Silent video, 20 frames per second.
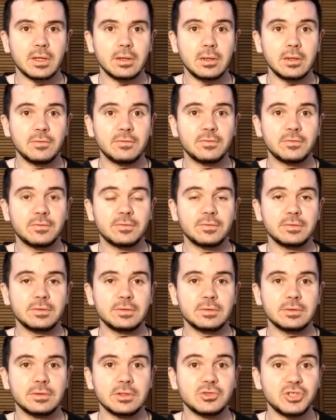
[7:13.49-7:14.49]
of
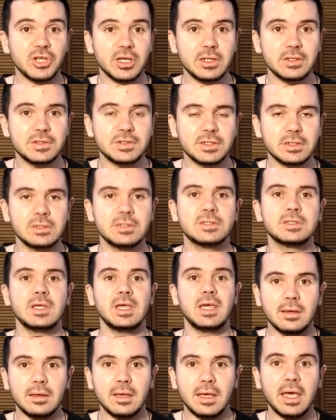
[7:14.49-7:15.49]
the Genesis
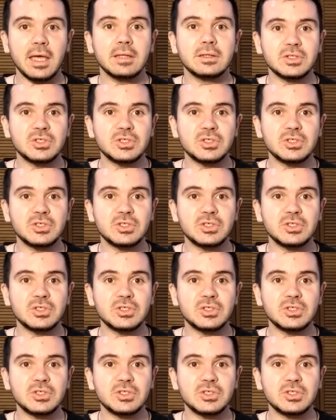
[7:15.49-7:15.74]
and